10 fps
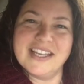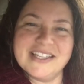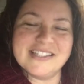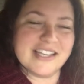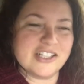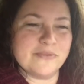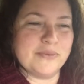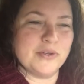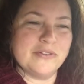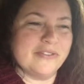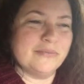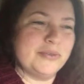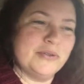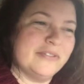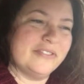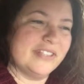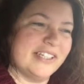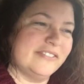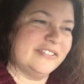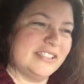it's such a beautiful, beautiful
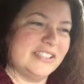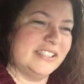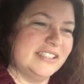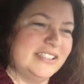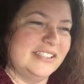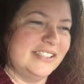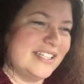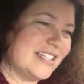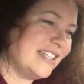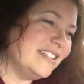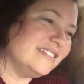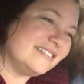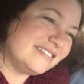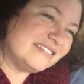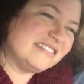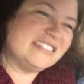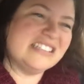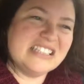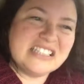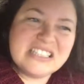gift, isn't it?
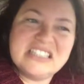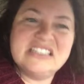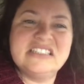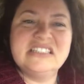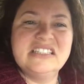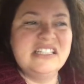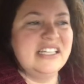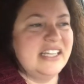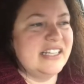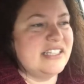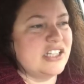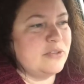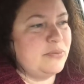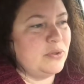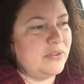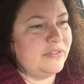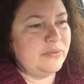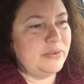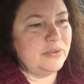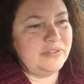Ugh. It's such a beautiful,
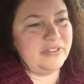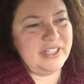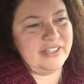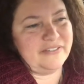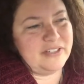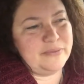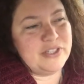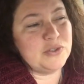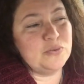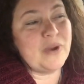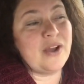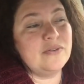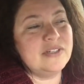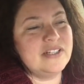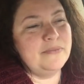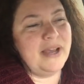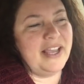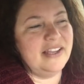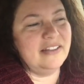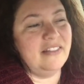beautiful gift to be surrounded
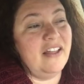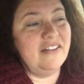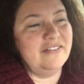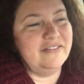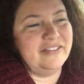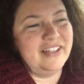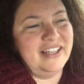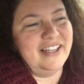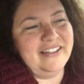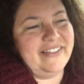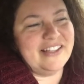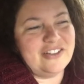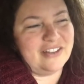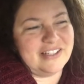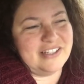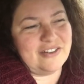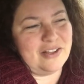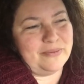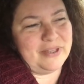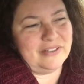by love. That's all this is
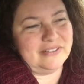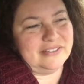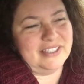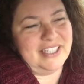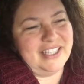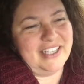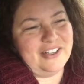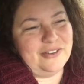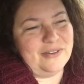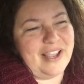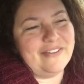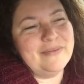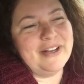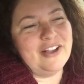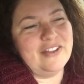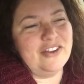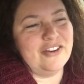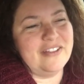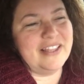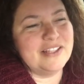all about. You know, everybody on the
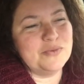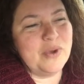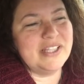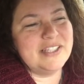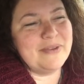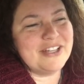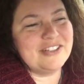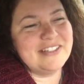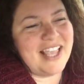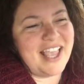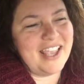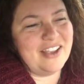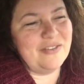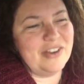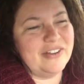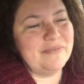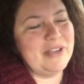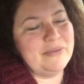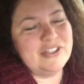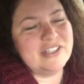earth gets one special day where
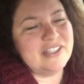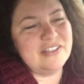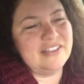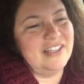people just